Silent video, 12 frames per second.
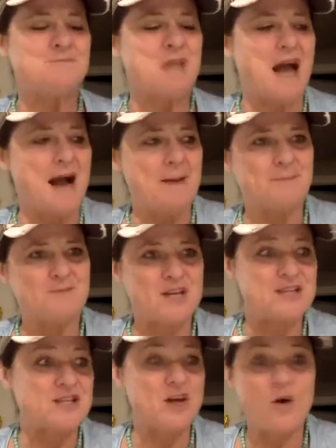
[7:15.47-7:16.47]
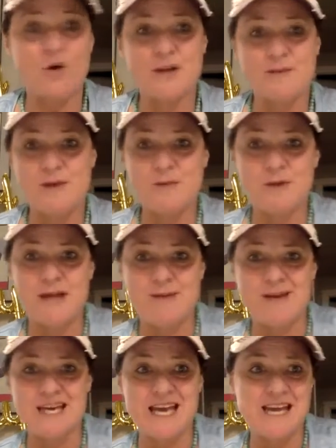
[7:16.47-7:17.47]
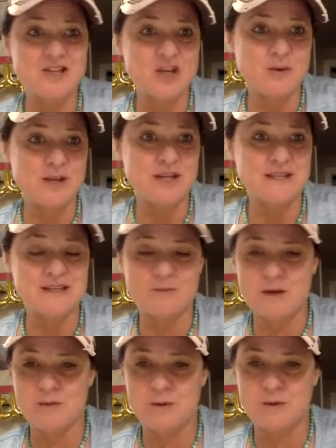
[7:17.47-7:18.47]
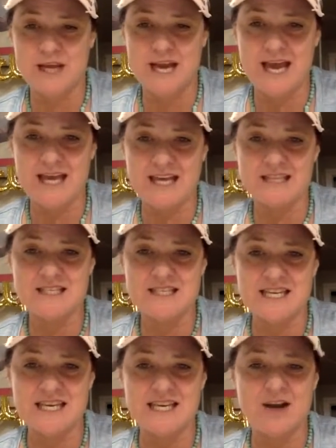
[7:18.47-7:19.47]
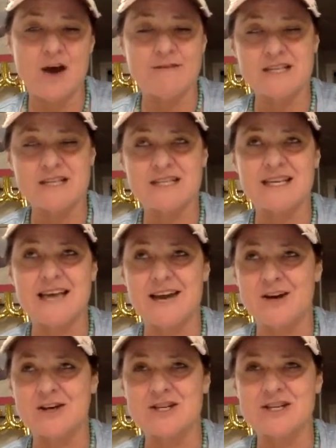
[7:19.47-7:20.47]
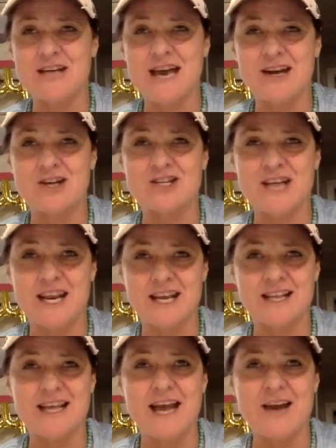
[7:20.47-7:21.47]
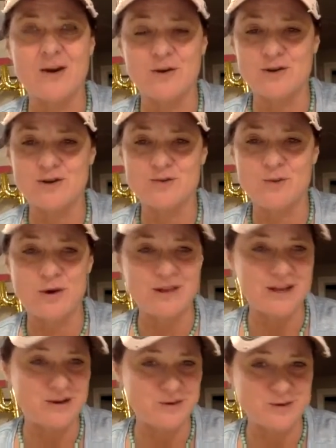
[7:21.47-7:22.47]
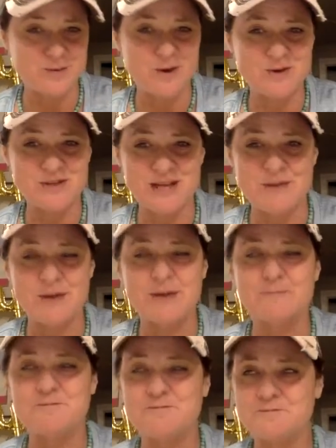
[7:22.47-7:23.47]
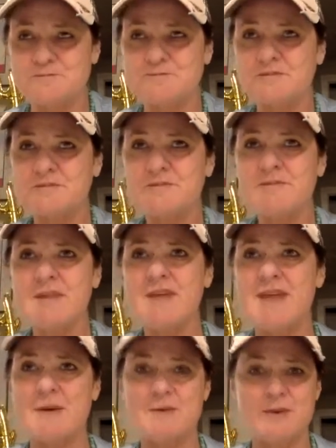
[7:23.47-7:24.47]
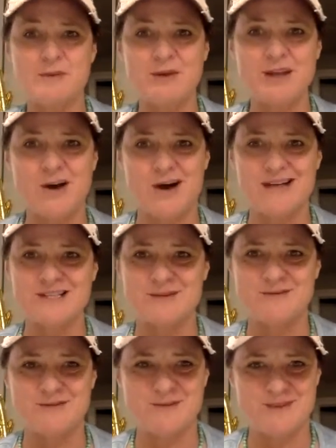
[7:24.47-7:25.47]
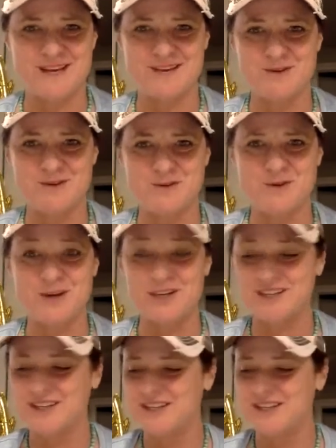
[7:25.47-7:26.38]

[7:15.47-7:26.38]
Because the only people I'm engaging with is the people that I can see, and obviously energetically, I know there's more than who's posting, but that would be really awesome for me if you would.